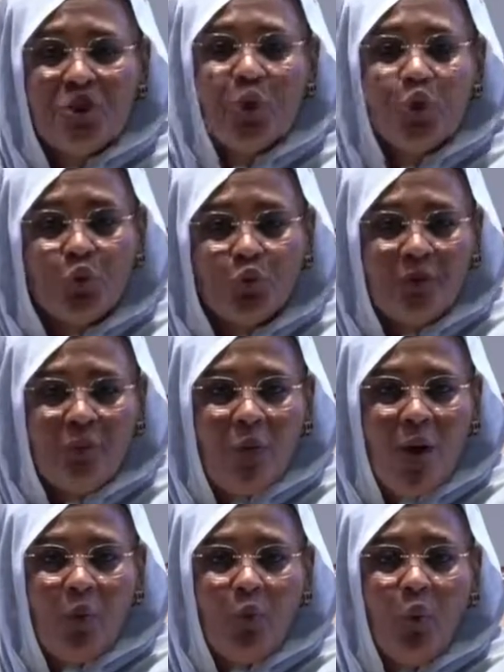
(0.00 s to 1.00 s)
carry
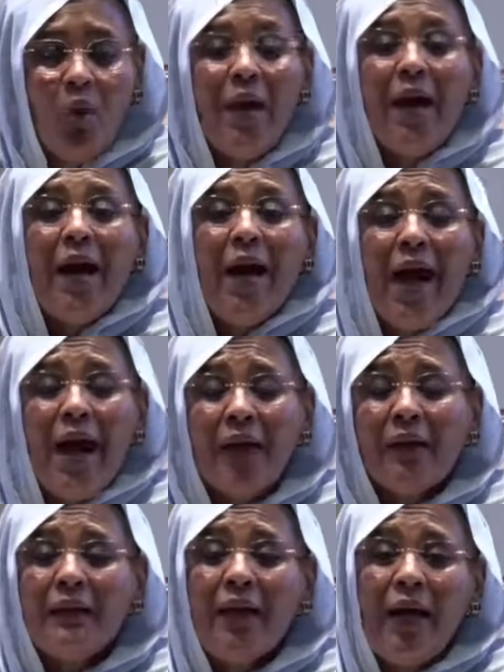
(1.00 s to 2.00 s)
out such a duty. So
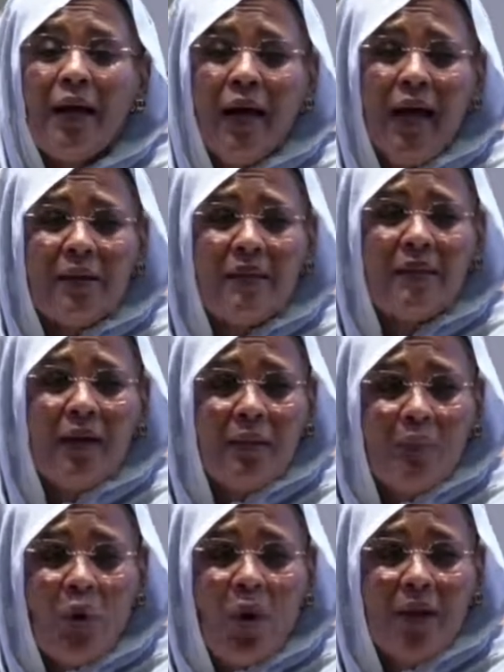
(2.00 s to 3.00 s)
our military
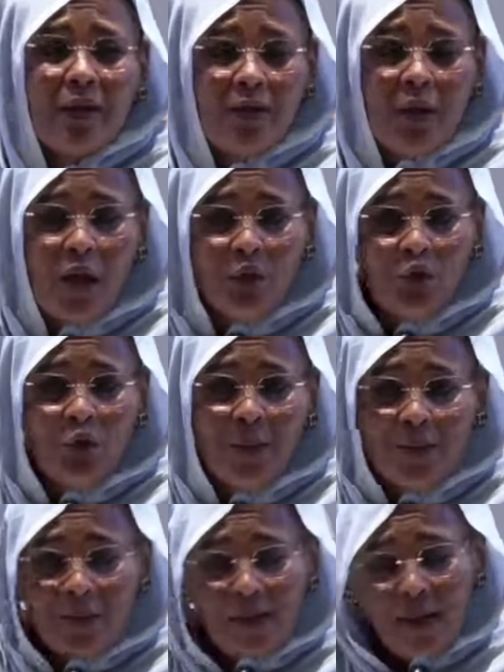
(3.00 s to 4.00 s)
is still in its
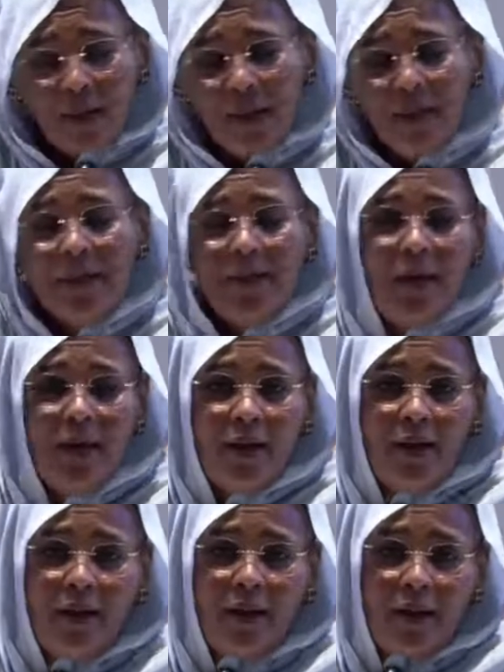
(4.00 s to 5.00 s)
positions.
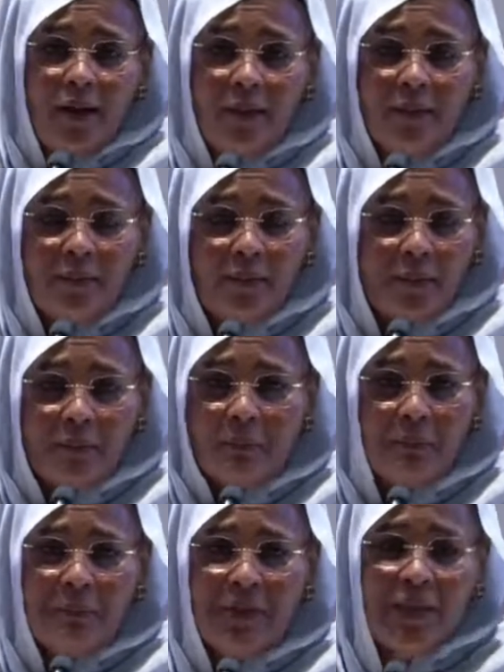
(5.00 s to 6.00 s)
So
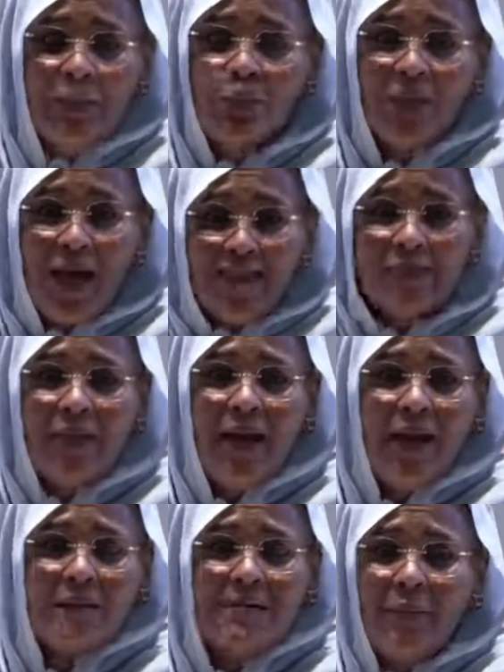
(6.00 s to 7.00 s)
the
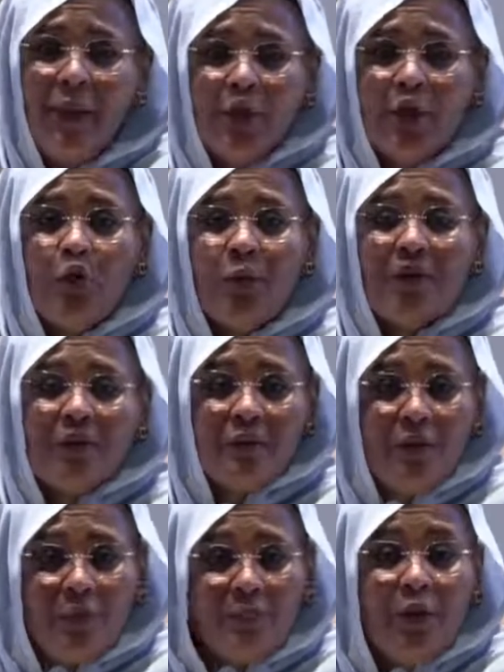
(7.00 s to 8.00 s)
positions
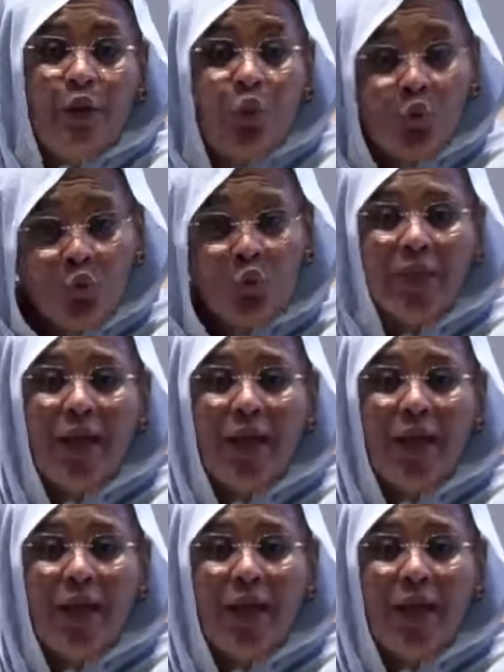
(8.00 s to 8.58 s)
that are